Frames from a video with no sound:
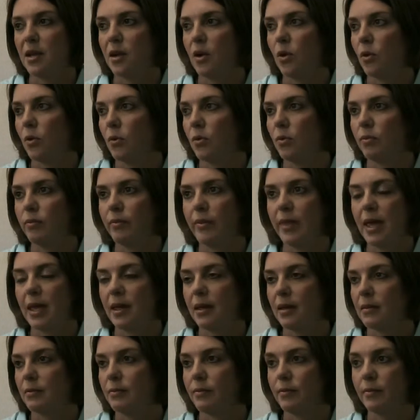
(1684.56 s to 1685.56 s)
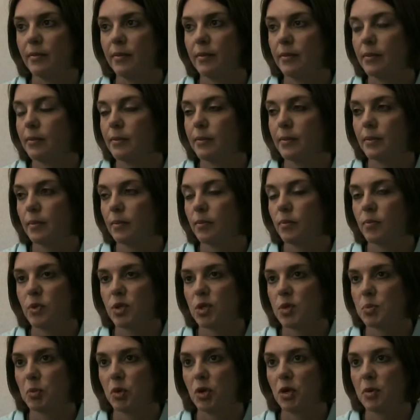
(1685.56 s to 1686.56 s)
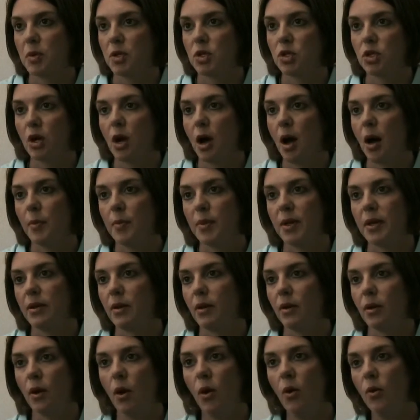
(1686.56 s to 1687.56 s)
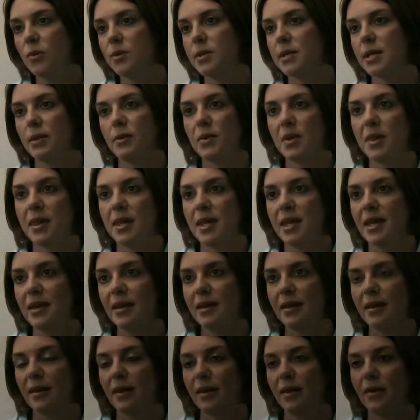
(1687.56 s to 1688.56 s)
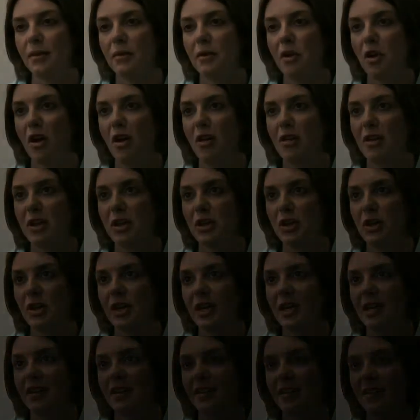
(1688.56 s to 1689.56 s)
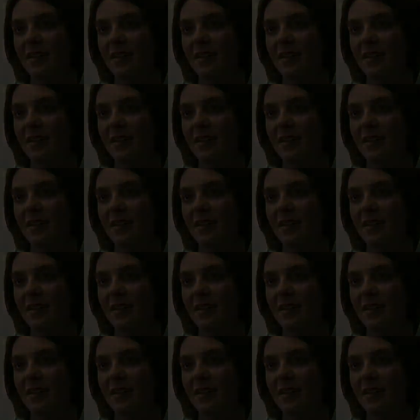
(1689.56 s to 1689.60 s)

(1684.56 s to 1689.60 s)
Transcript: know they can just pretty much copy their codes, I would think, and call it good.